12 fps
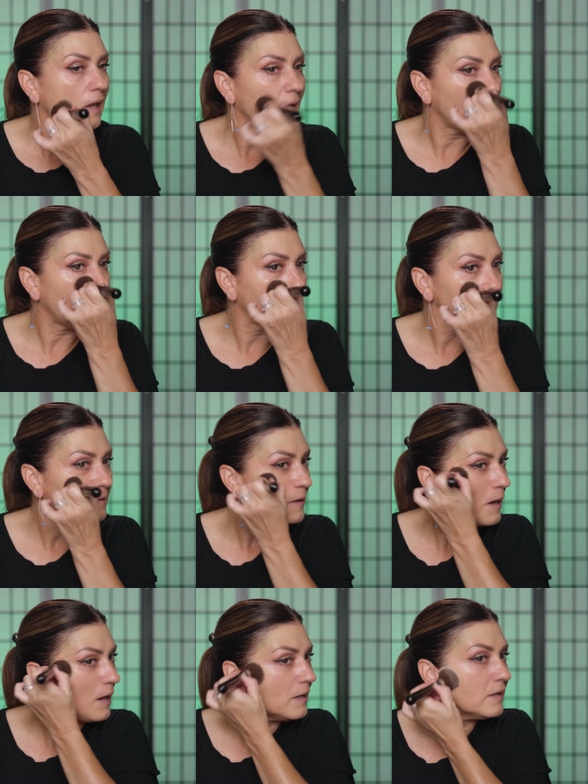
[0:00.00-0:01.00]
And
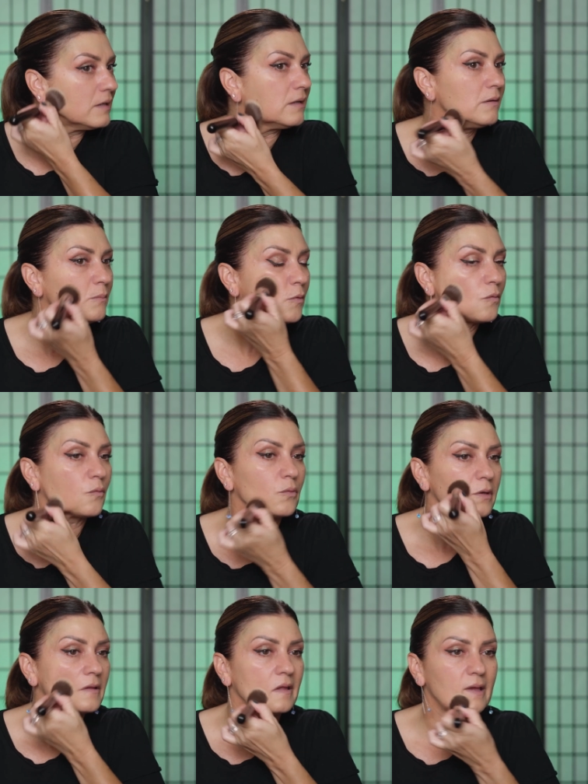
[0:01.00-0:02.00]
I am
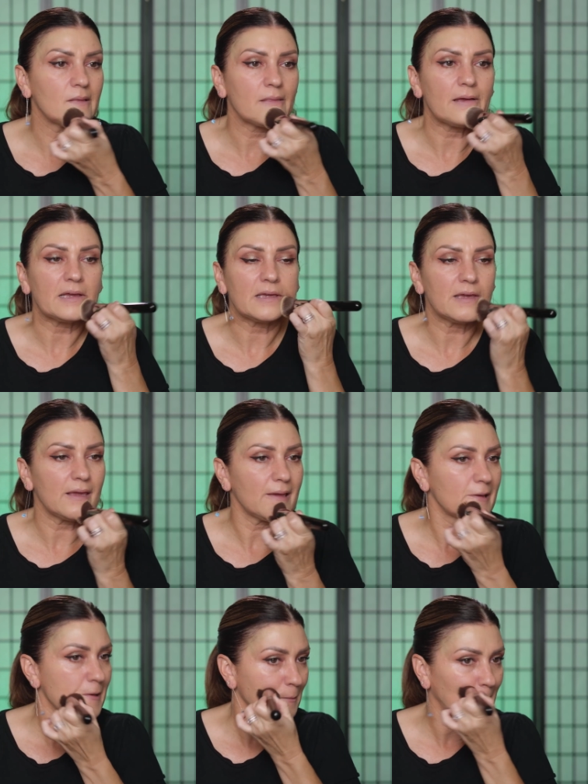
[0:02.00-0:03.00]
really
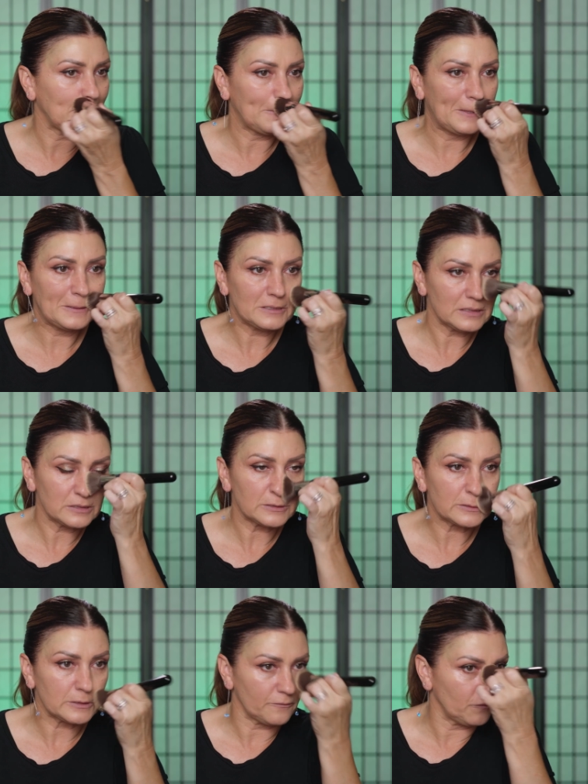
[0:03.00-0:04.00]
liking, I mean, this is
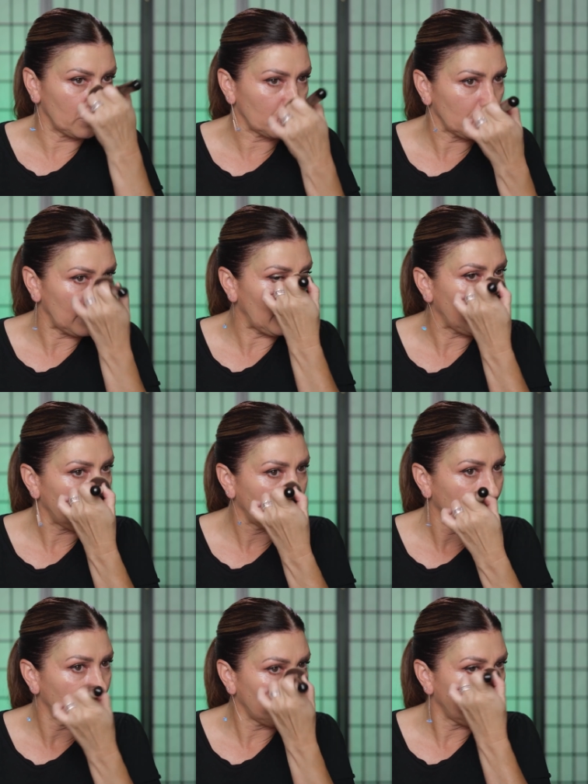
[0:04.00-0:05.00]
just a very
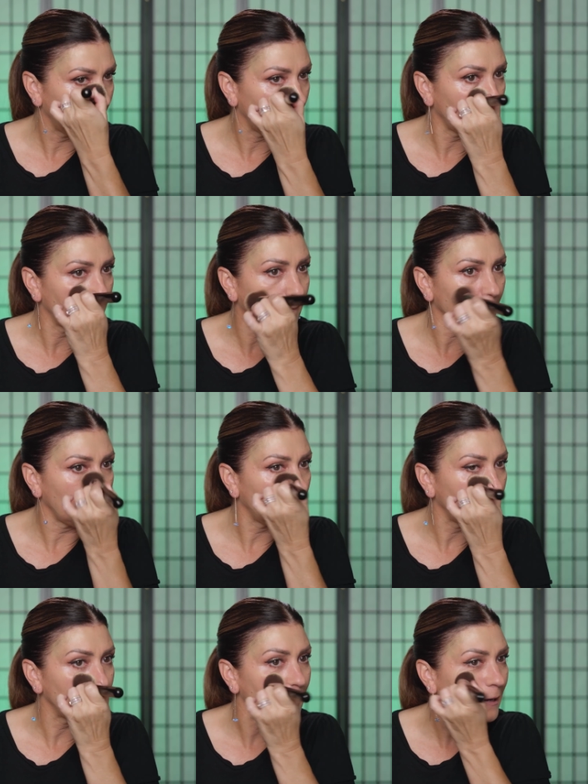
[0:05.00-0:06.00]

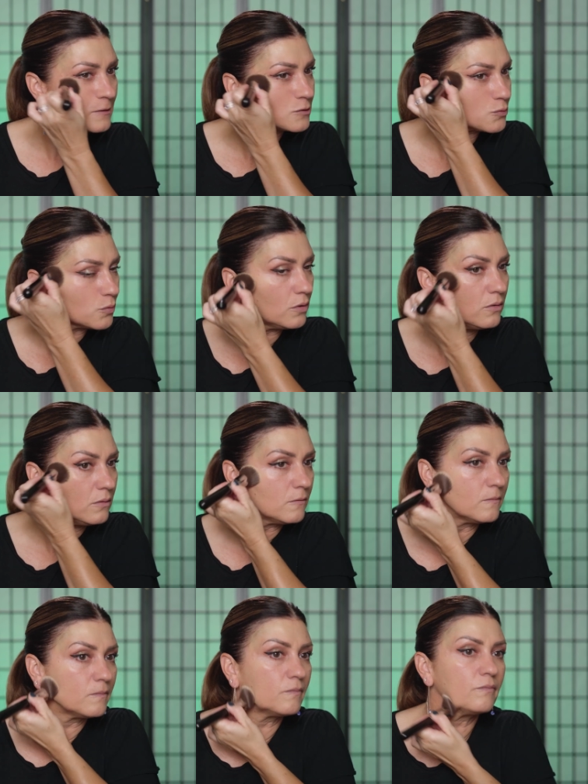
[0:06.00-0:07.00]
natural
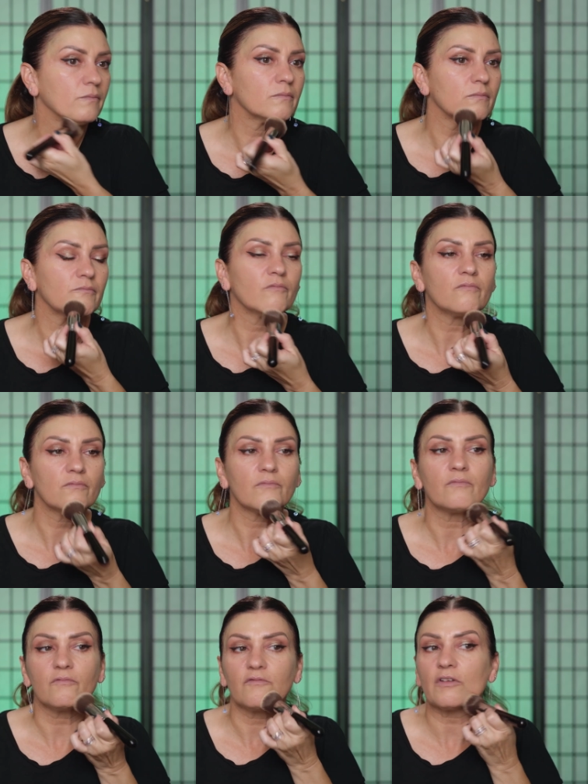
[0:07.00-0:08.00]

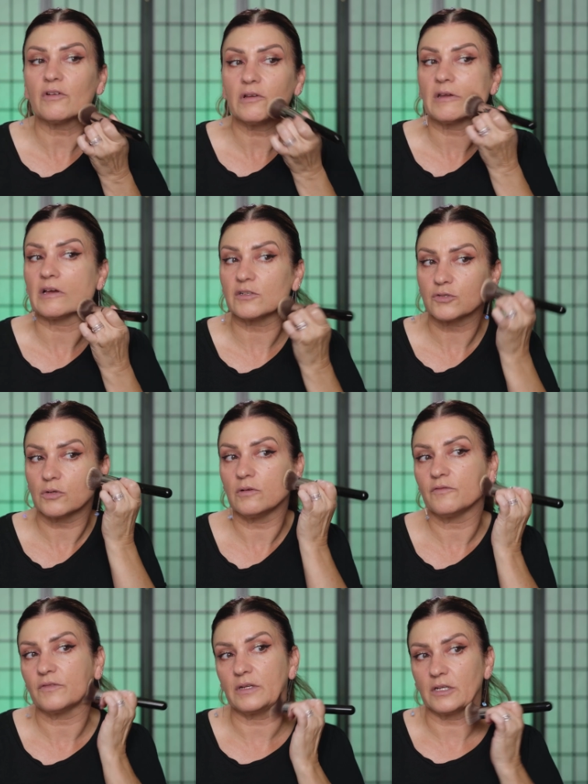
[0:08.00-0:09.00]

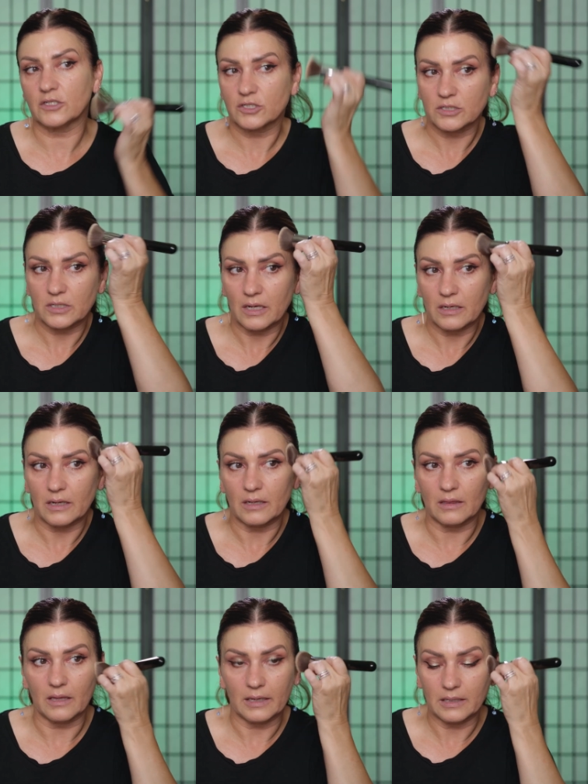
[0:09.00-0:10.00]
finish, and I
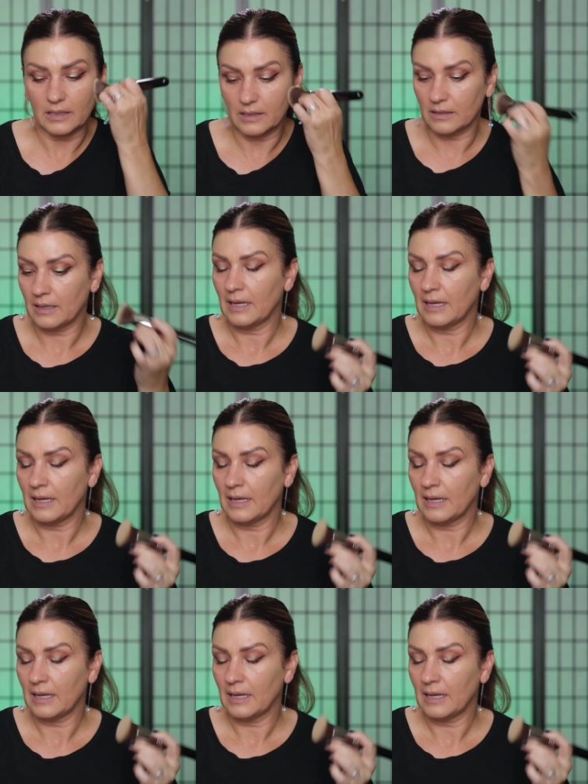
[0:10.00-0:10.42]
like it.